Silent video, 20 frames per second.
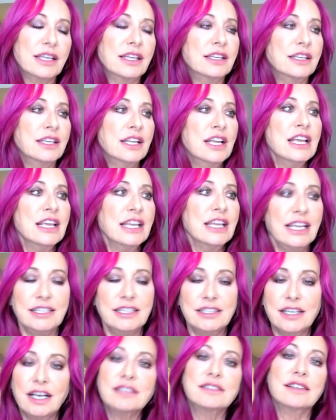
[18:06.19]
And he
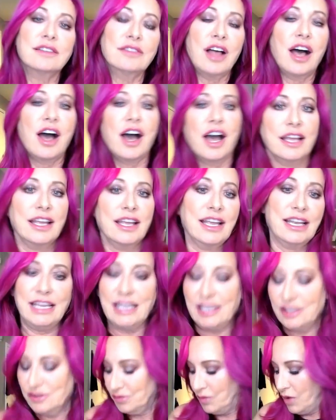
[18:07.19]
does a lot, and
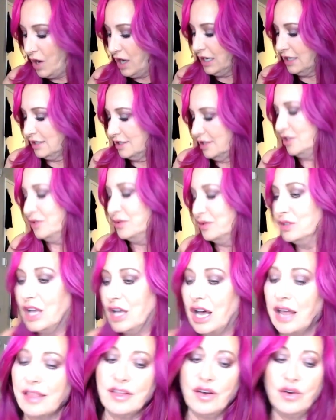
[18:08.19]
he's wanted to do a
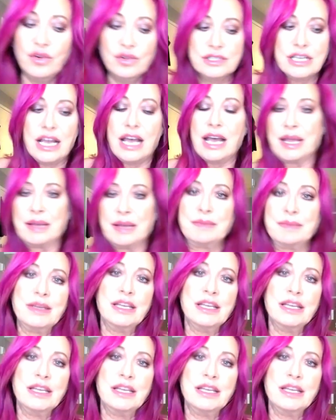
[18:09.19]
lot the whole time.